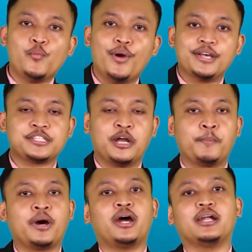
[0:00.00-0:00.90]

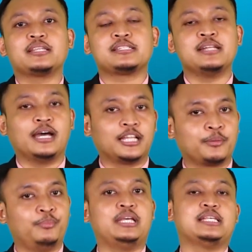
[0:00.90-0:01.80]
western parts,
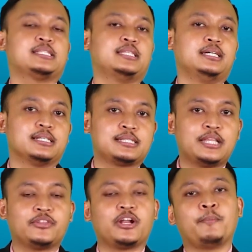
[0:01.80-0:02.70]
dialect B is the
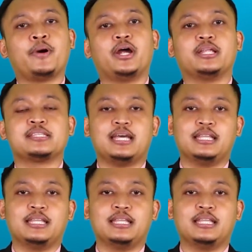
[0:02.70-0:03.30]
central parts,